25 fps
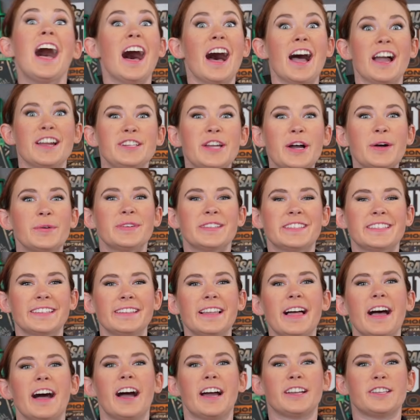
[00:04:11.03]
I know it's a
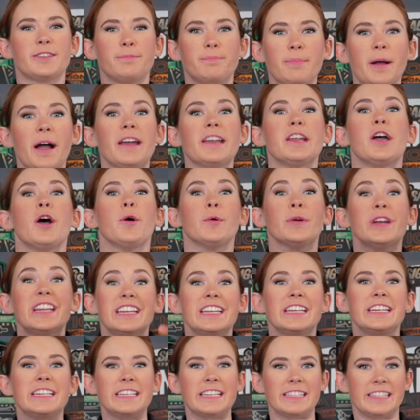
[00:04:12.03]
lot, but we
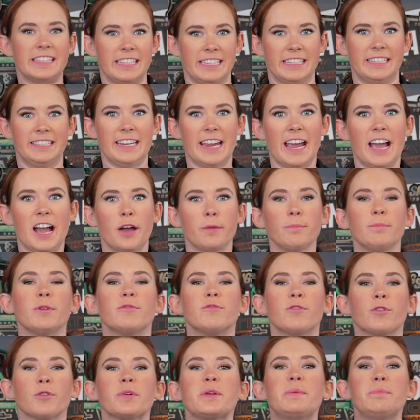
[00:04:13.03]
need to get this down
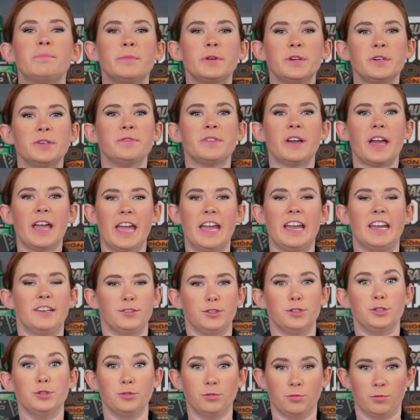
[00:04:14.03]
before we move
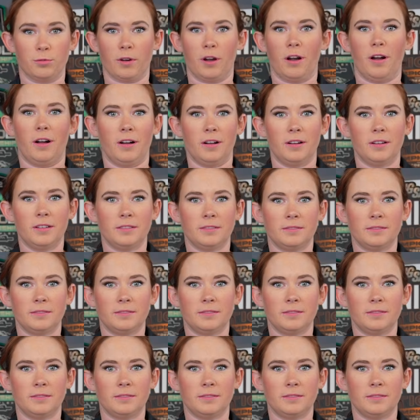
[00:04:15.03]
ahead to draw.